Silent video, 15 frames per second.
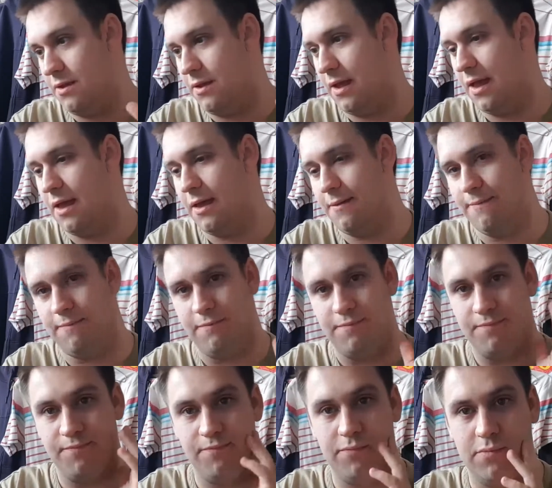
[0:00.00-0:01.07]
The
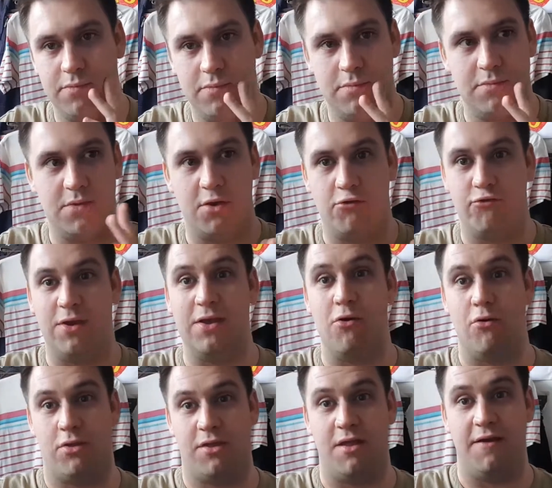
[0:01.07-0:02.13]

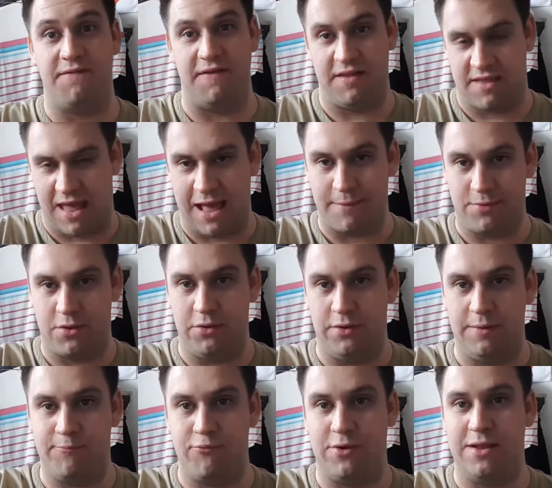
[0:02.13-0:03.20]
Gringotts stuff is
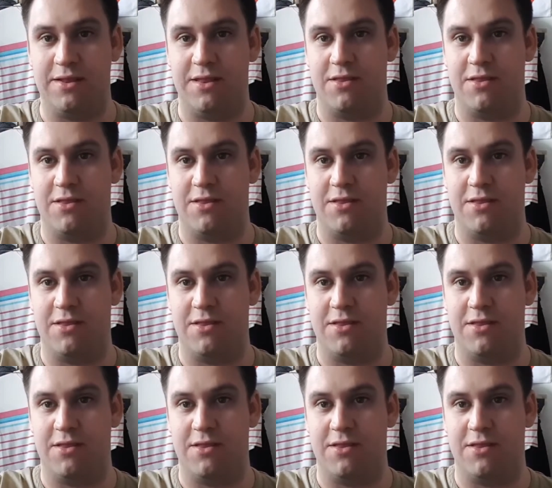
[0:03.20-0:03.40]
absolutely brilliant.